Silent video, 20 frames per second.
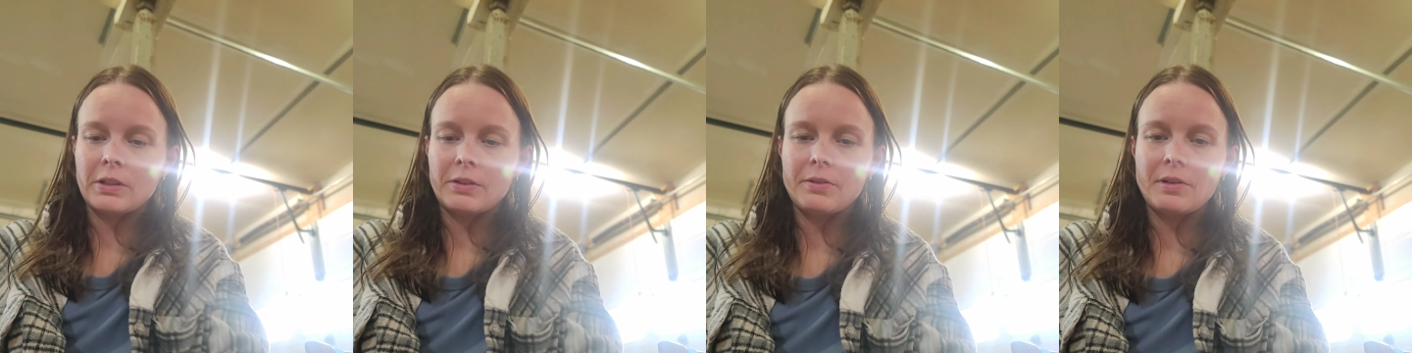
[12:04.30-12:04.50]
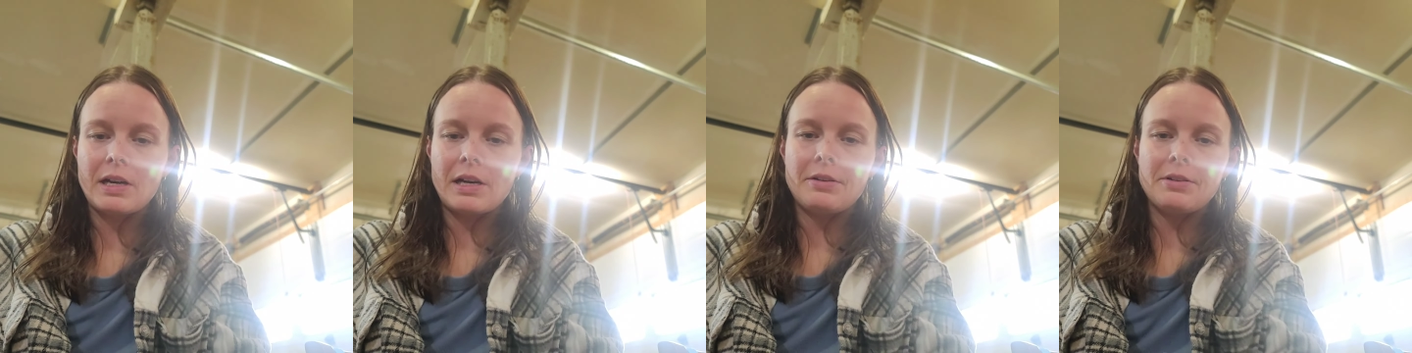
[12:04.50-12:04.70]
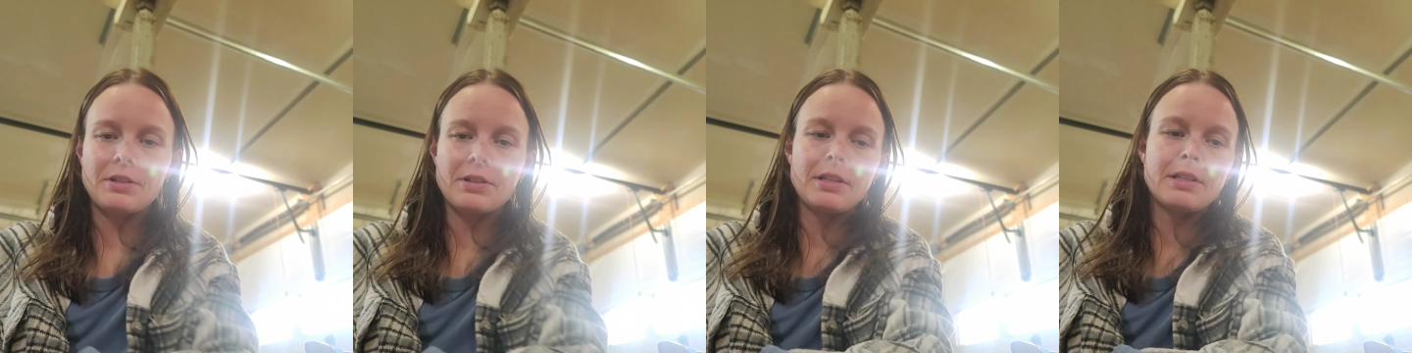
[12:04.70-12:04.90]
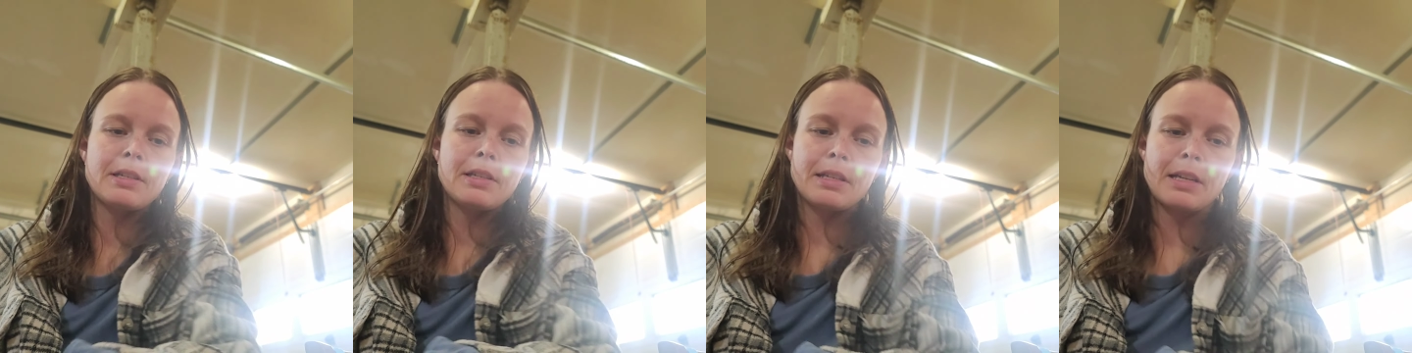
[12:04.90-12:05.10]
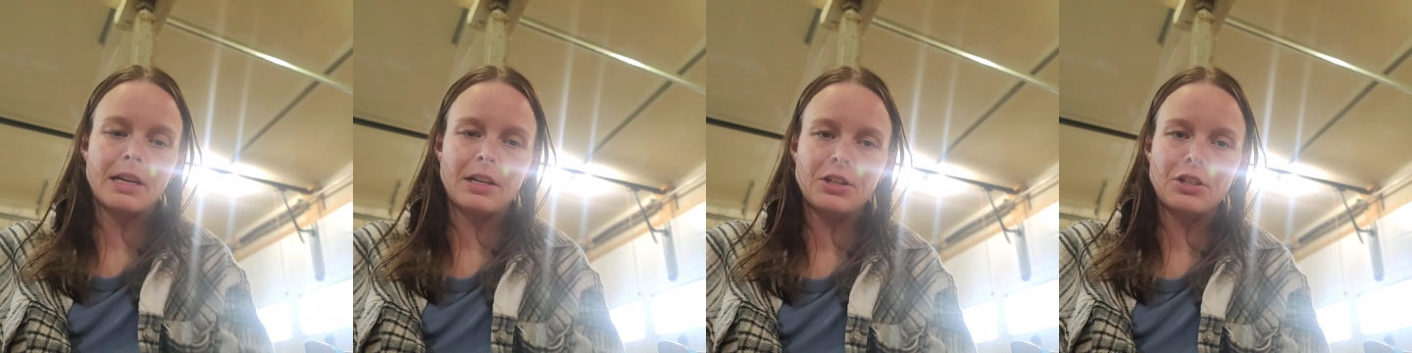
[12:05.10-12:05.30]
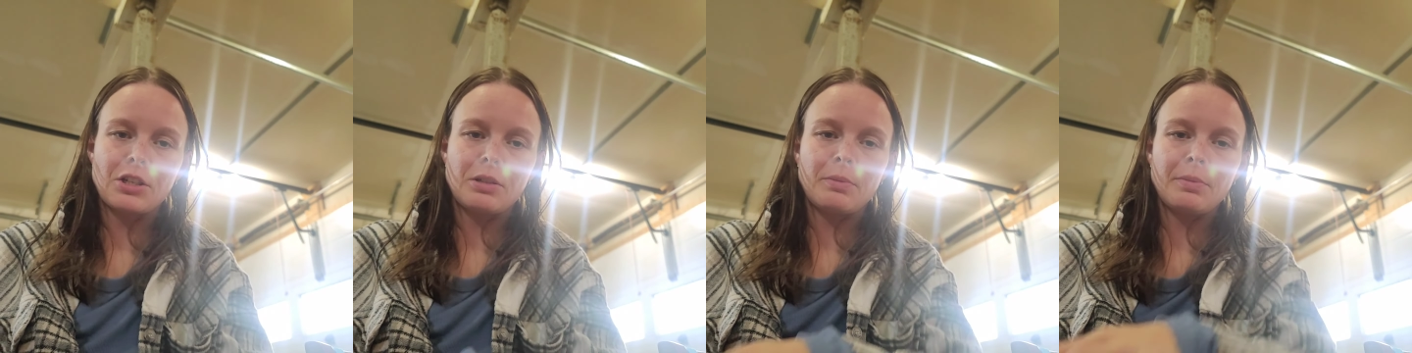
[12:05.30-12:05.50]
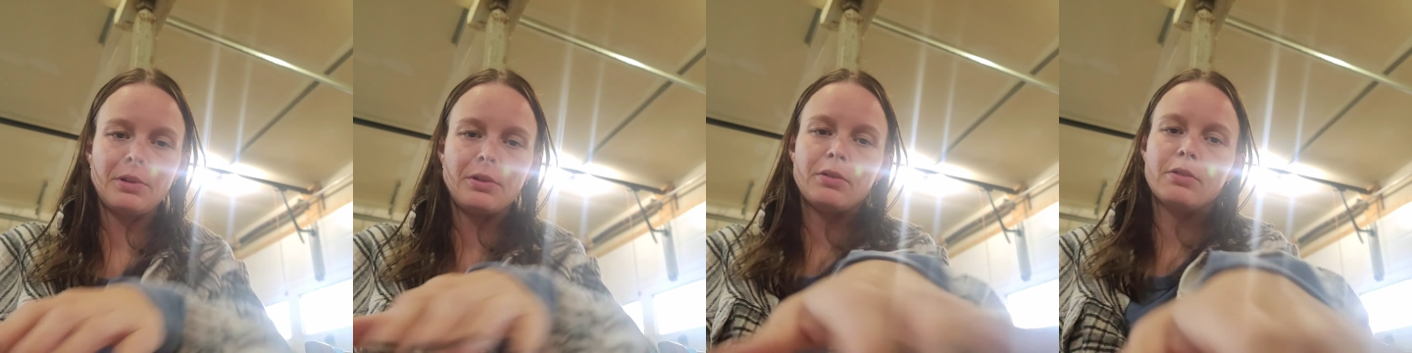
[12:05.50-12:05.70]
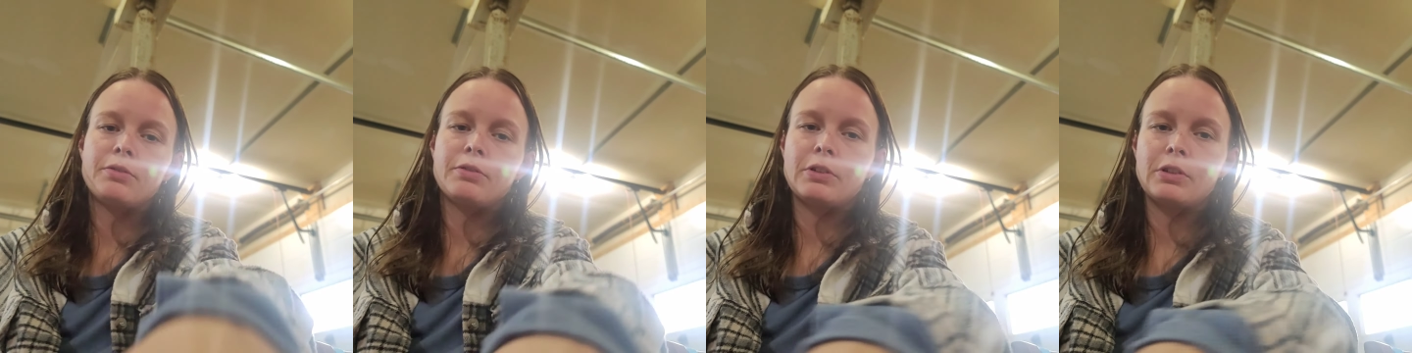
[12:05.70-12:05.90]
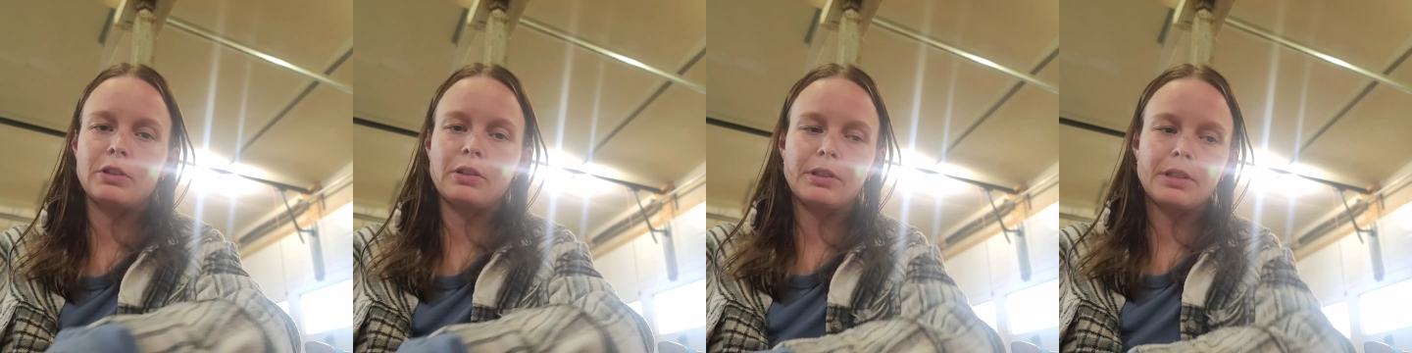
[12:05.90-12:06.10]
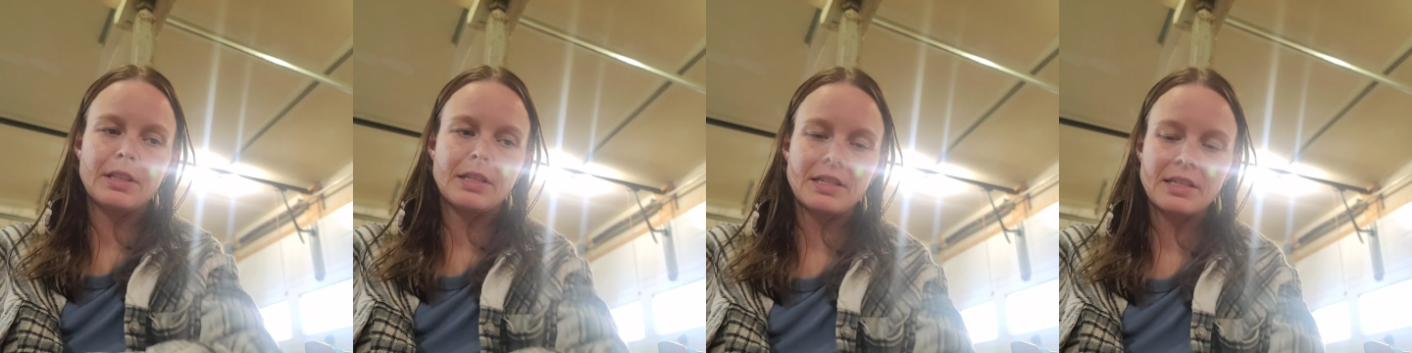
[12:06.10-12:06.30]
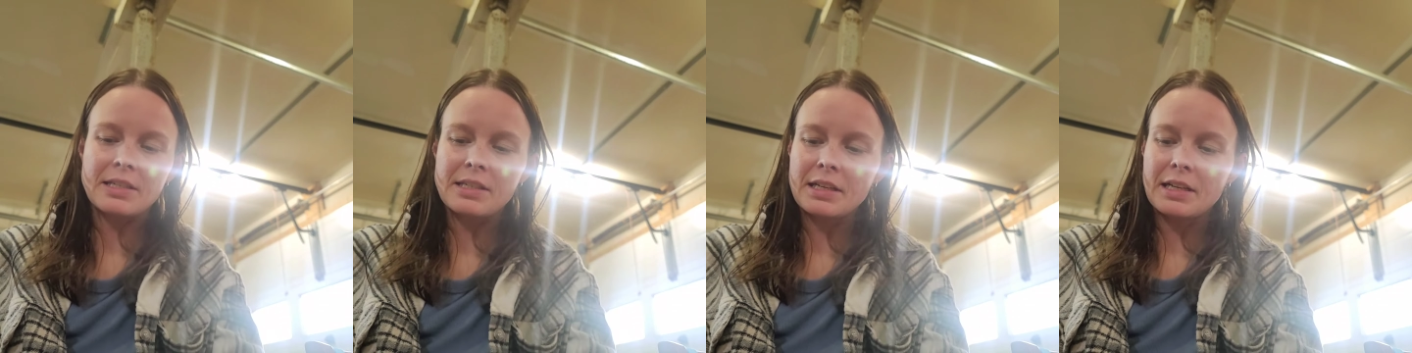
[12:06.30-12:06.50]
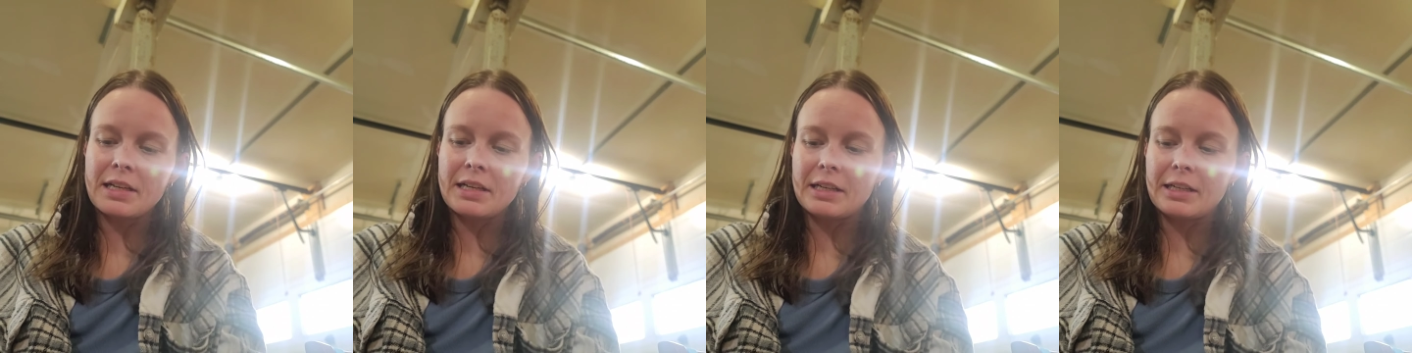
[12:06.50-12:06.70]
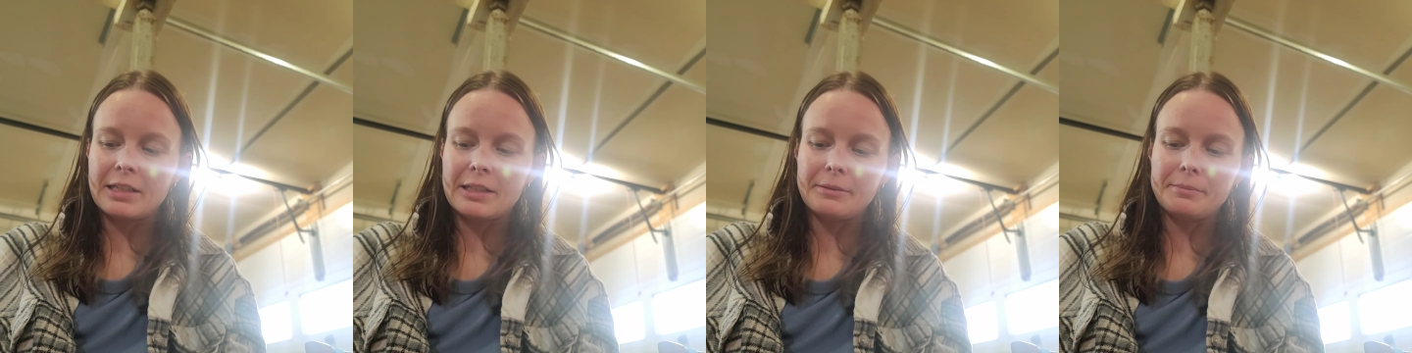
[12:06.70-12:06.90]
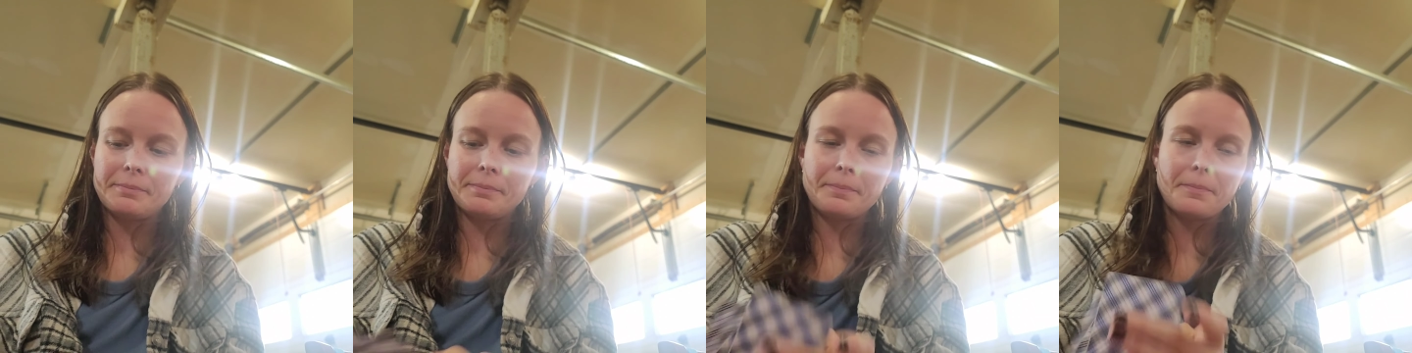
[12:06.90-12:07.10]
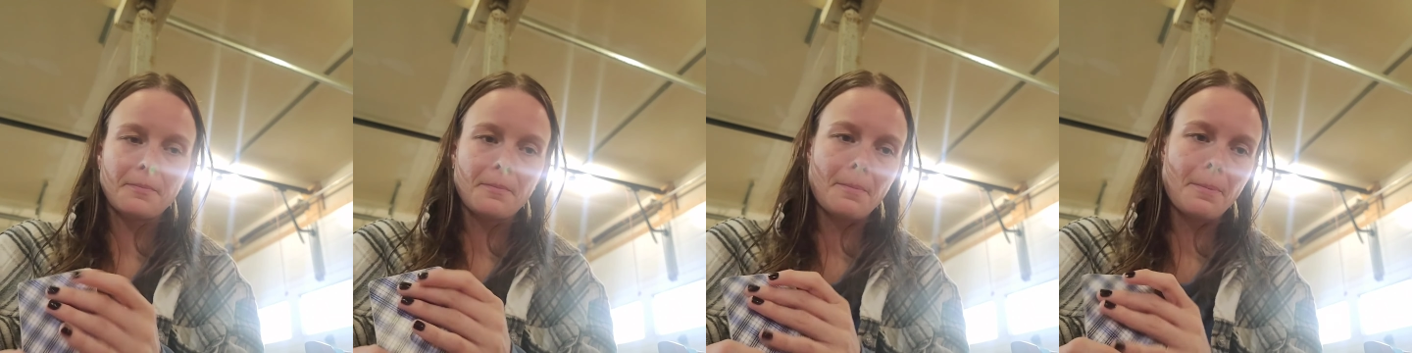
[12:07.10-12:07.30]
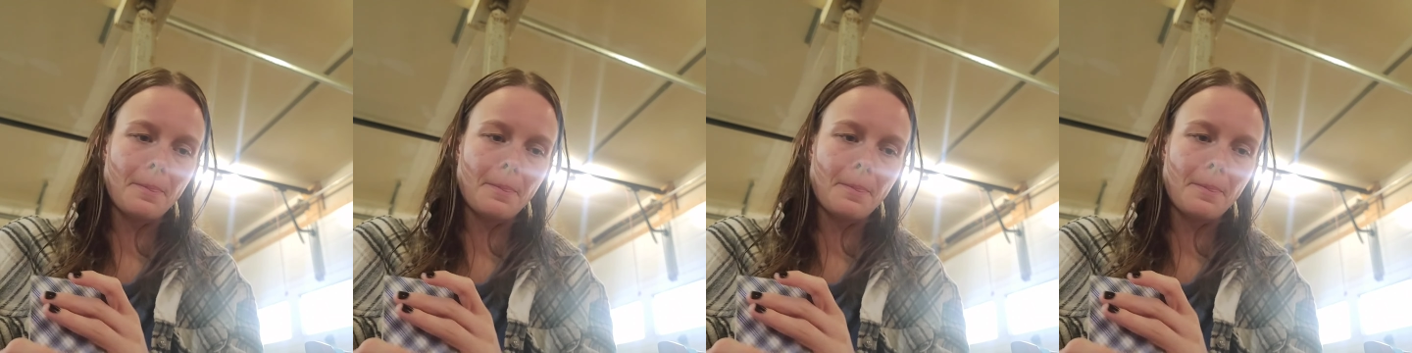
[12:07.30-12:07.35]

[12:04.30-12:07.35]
Wow, so this is actually beautiful. This is like, um,